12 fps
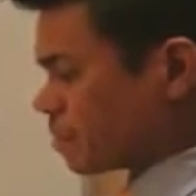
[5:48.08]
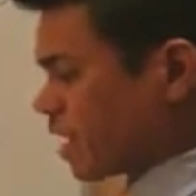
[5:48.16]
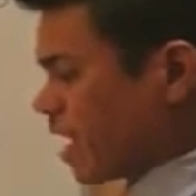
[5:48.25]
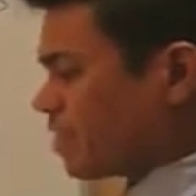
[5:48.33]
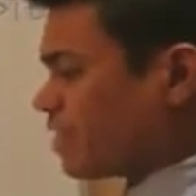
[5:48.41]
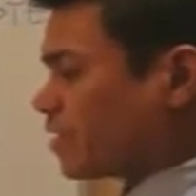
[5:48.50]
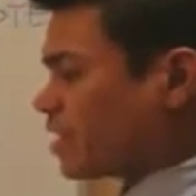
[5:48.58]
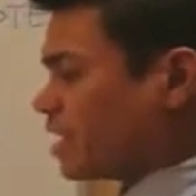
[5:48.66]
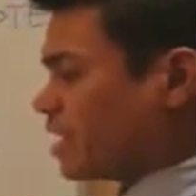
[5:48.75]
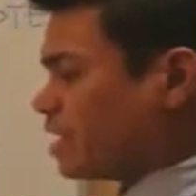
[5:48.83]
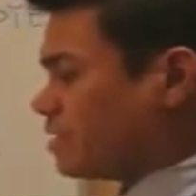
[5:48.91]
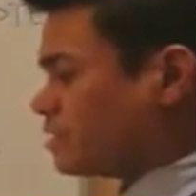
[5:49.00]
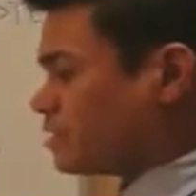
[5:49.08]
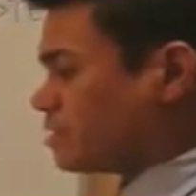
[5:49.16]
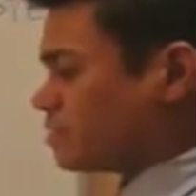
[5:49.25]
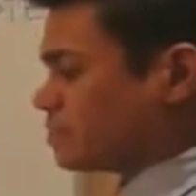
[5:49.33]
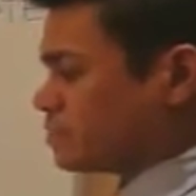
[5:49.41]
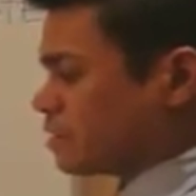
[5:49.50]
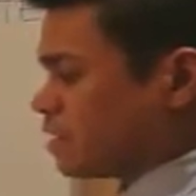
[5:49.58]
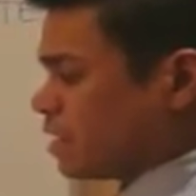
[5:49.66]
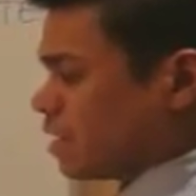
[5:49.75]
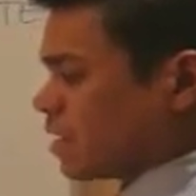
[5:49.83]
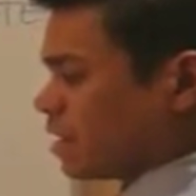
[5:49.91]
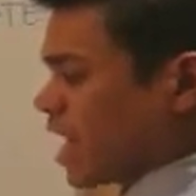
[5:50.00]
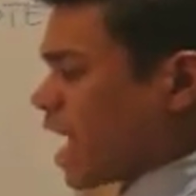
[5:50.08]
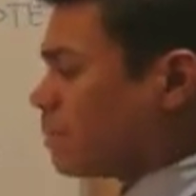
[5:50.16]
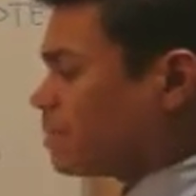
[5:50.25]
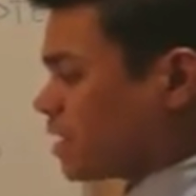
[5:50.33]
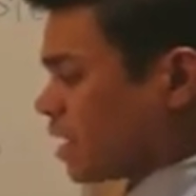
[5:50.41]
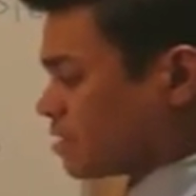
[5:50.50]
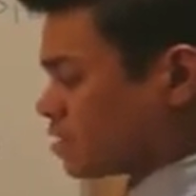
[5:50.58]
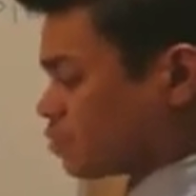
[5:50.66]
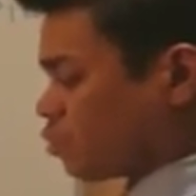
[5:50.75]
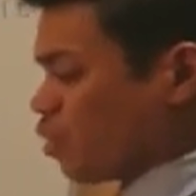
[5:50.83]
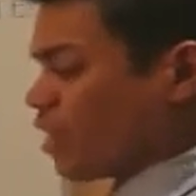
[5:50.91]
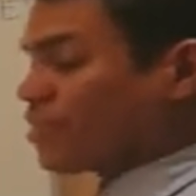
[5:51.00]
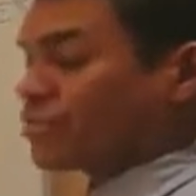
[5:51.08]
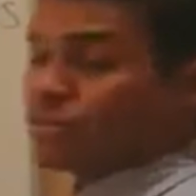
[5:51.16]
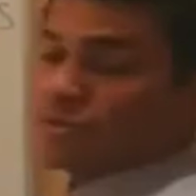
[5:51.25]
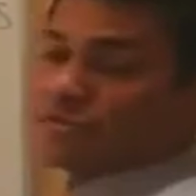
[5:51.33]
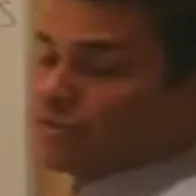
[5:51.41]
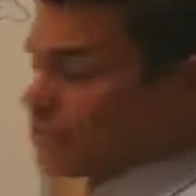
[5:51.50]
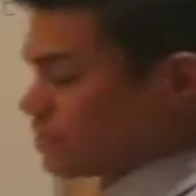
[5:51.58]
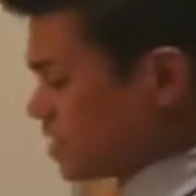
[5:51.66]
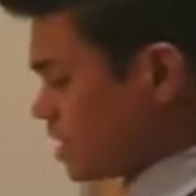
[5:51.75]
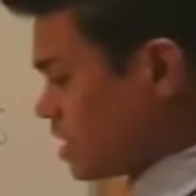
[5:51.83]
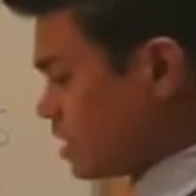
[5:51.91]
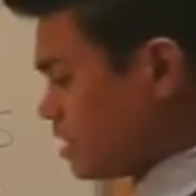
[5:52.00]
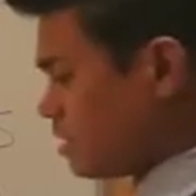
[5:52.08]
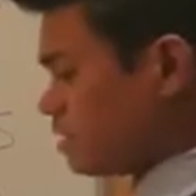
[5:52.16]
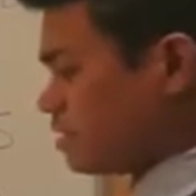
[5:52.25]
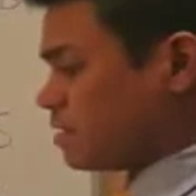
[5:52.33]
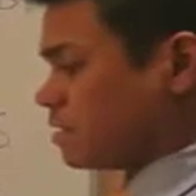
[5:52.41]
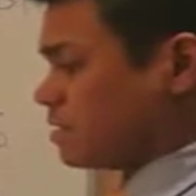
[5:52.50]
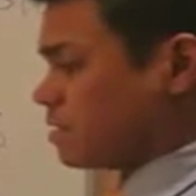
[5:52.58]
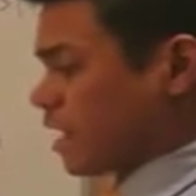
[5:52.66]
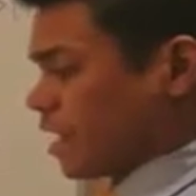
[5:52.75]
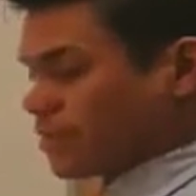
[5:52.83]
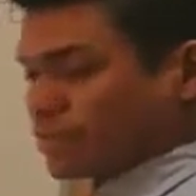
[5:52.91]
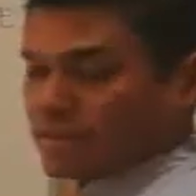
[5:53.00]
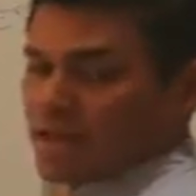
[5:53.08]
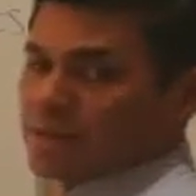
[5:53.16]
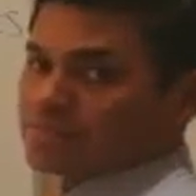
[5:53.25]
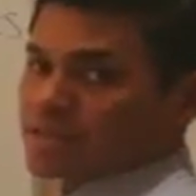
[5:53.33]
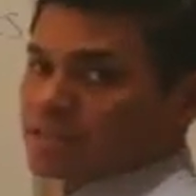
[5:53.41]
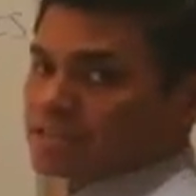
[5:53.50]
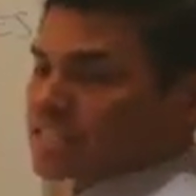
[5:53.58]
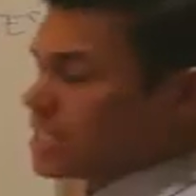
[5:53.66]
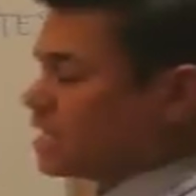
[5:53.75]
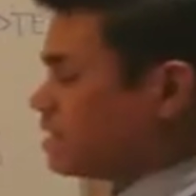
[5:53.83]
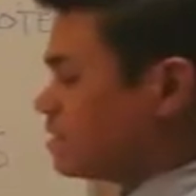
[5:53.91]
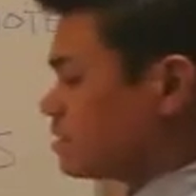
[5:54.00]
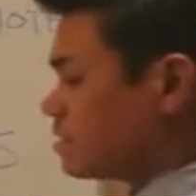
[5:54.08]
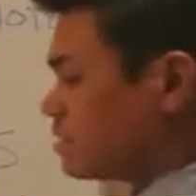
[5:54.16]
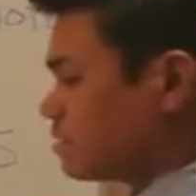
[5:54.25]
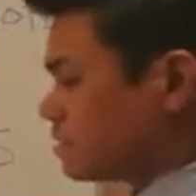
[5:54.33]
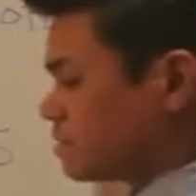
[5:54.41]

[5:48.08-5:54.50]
And their keys. Lab tests 1 through 15. And the lab test keys.